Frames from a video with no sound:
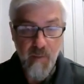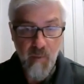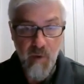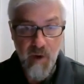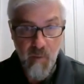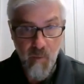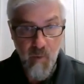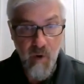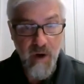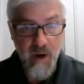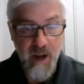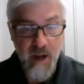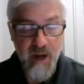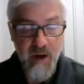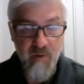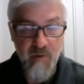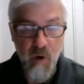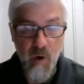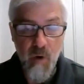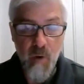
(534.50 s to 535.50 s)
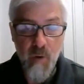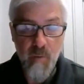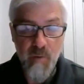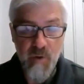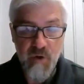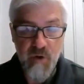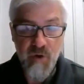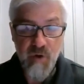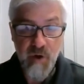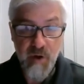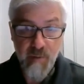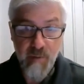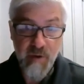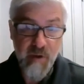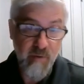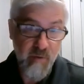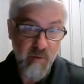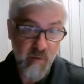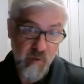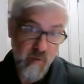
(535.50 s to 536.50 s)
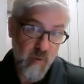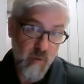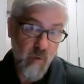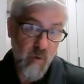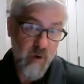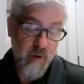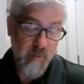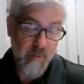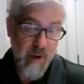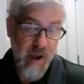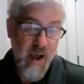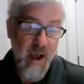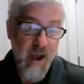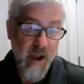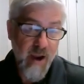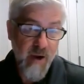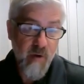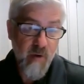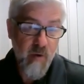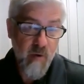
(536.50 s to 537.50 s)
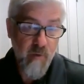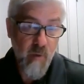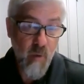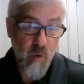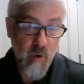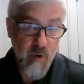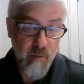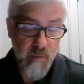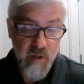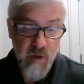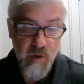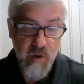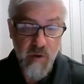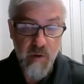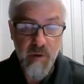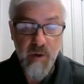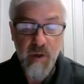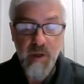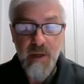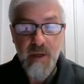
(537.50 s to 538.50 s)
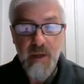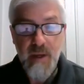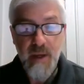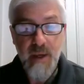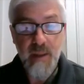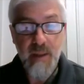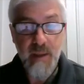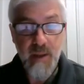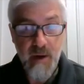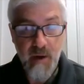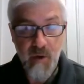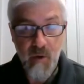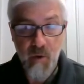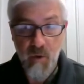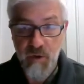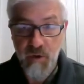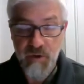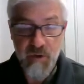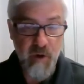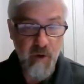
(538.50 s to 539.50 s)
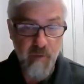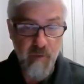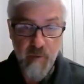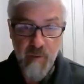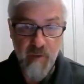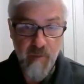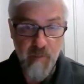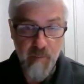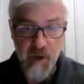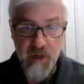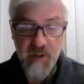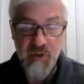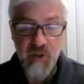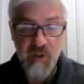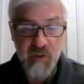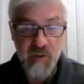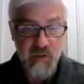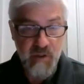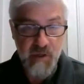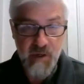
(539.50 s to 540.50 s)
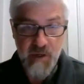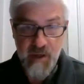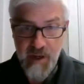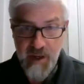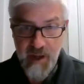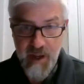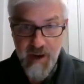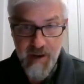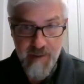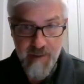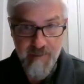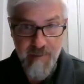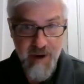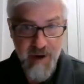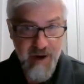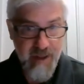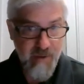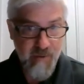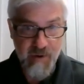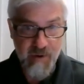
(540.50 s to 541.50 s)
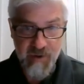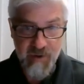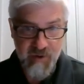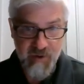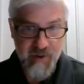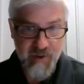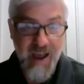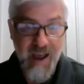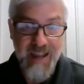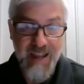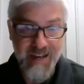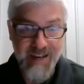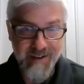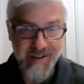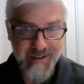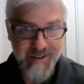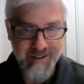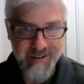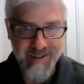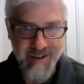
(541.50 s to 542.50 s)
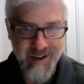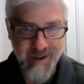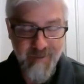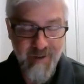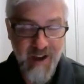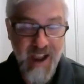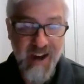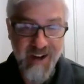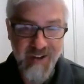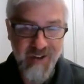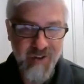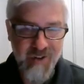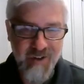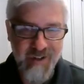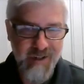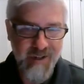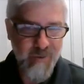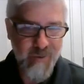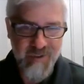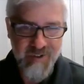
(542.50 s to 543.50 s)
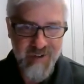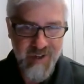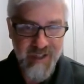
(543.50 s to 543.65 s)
what kind of a home that you're going to be able to afford to buy or afford to build. And of course, if budgets and money was not a factor and it was